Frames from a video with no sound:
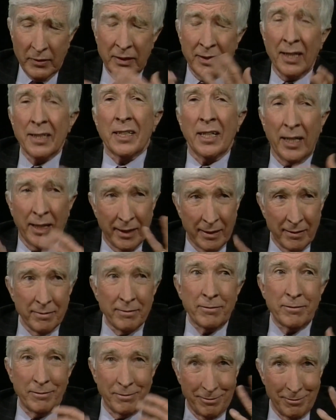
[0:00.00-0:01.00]
that kind
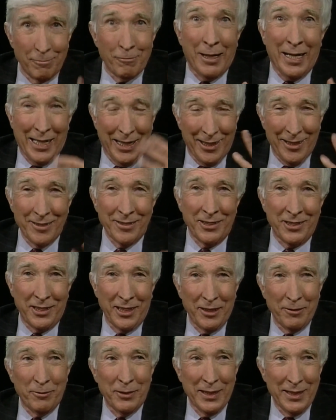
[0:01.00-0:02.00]
of wow,
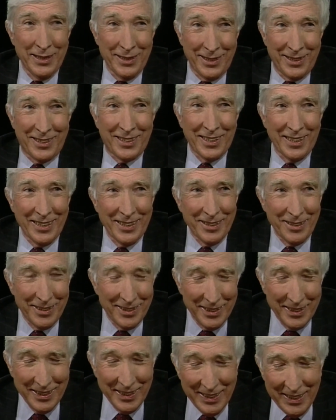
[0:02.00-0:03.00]
gee whiz.
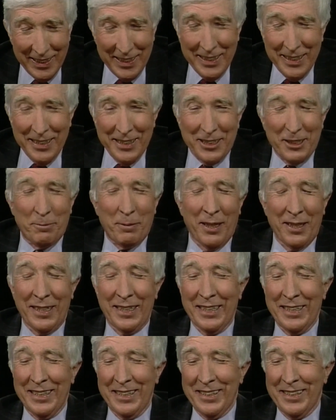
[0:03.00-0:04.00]
Uh,
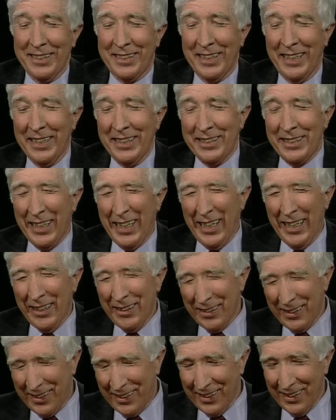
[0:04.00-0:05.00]
spelling things
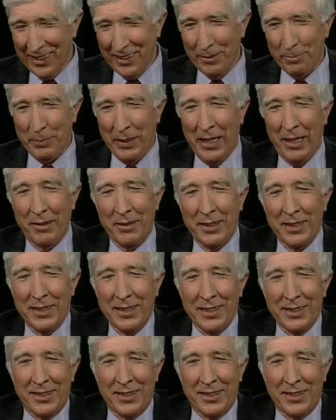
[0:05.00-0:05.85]
out, uh, pounding.